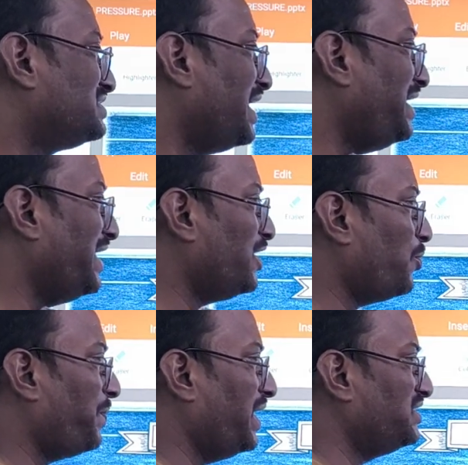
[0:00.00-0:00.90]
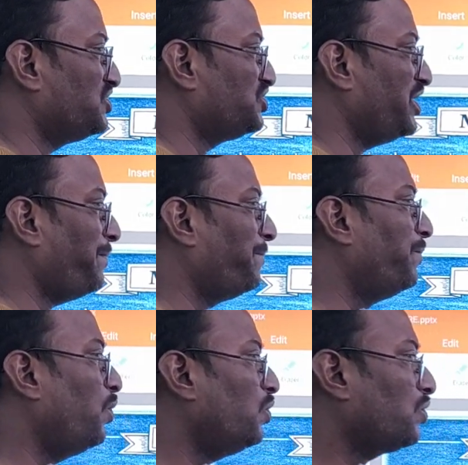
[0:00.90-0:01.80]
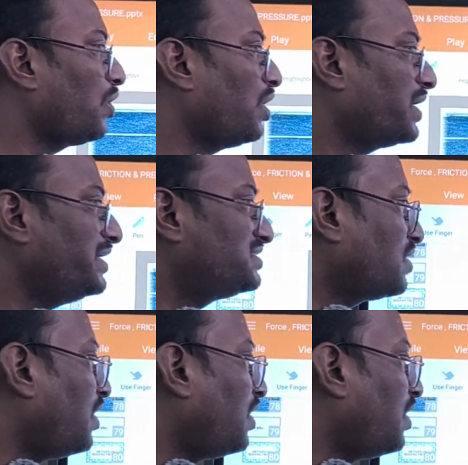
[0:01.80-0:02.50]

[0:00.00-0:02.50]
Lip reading: designed aeroplanes, ship, boat, rockets,